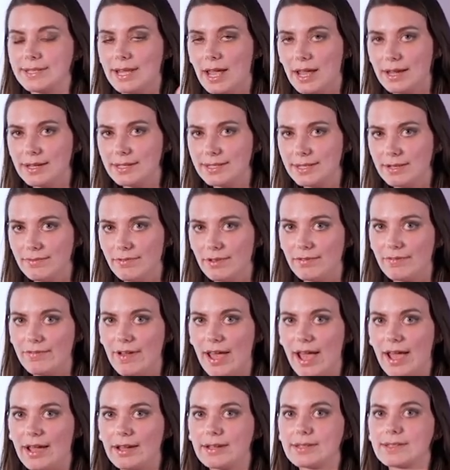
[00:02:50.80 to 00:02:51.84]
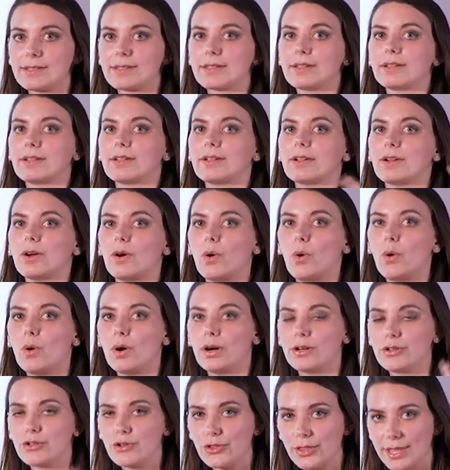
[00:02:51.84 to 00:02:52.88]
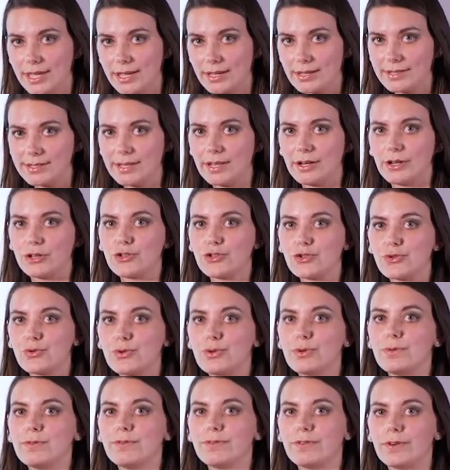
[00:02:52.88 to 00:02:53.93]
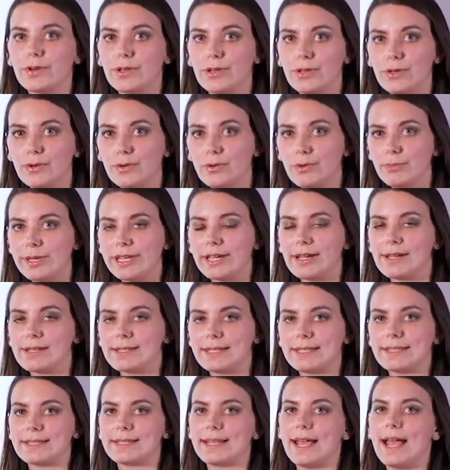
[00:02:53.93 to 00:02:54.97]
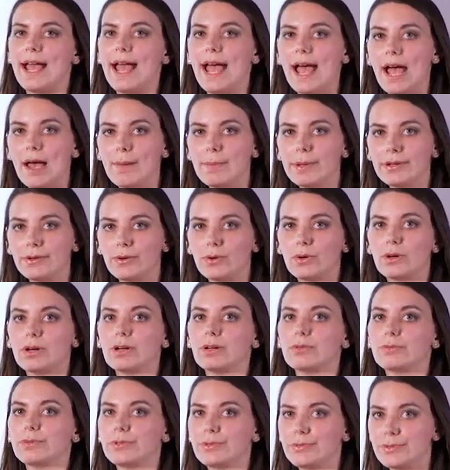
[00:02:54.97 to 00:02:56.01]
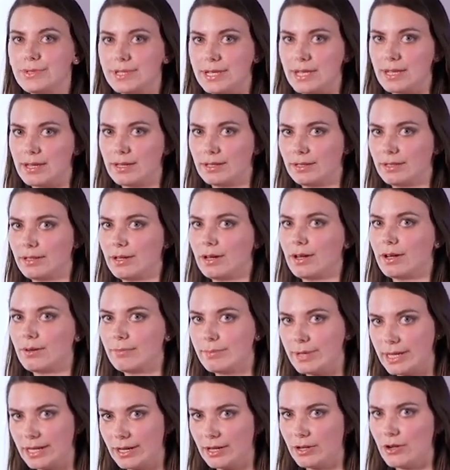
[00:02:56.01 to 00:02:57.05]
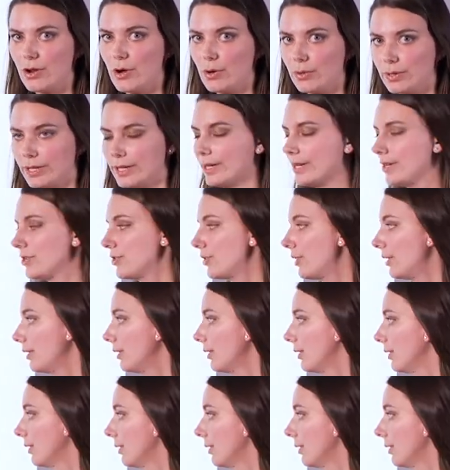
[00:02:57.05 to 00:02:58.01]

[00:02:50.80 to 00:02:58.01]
scientific facts or things that are true for you because it's a habit or a routine, meaning no condition.